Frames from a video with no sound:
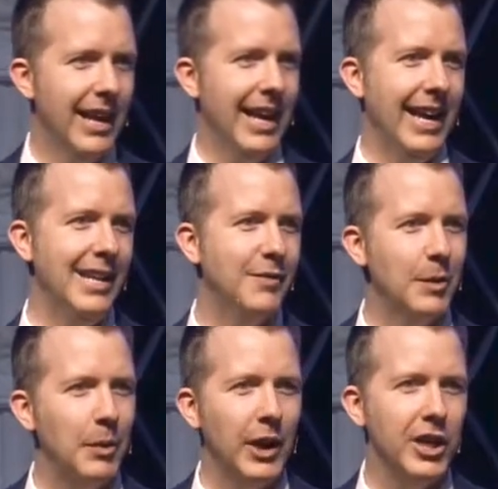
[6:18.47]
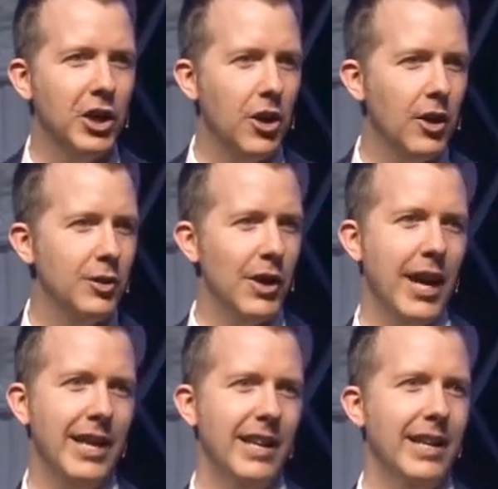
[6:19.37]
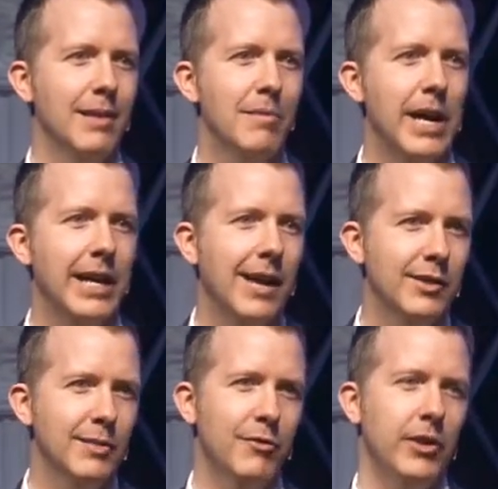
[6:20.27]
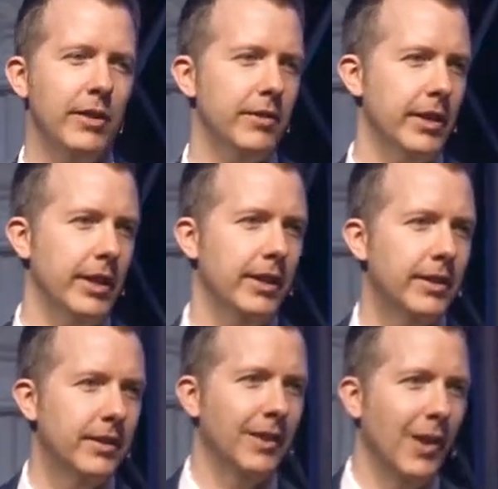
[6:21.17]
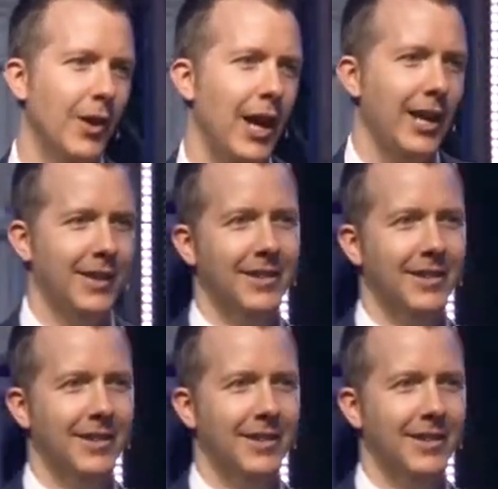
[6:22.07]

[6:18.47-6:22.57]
And if you play your cards right, it might have some flavor in it. All right?